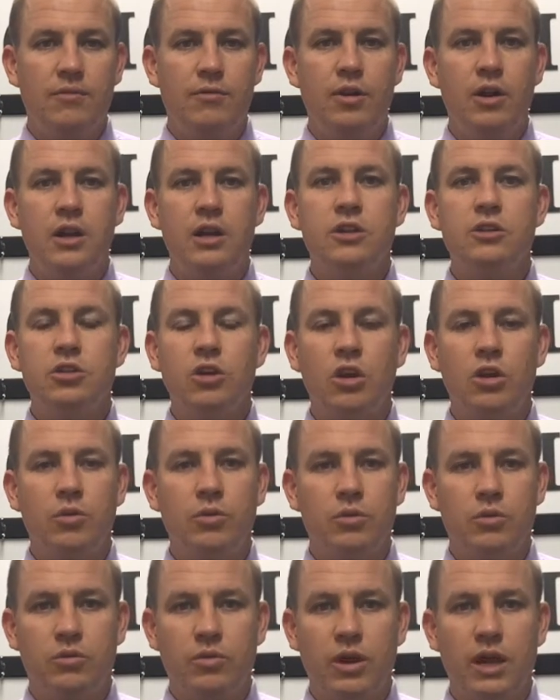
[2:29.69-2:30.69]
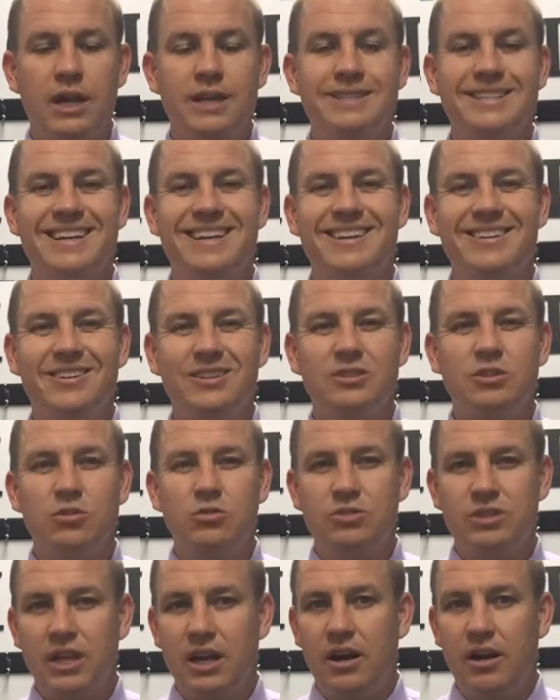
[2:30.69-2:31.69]
I'm very intolerant with grains and
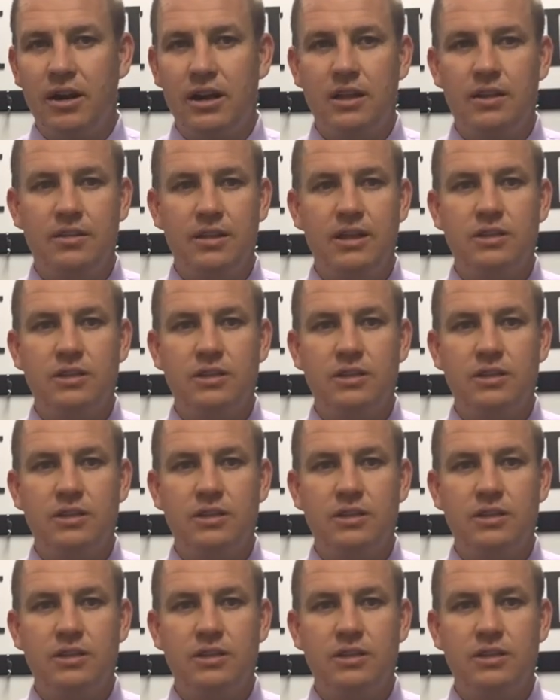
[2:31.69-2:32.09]
also dairy.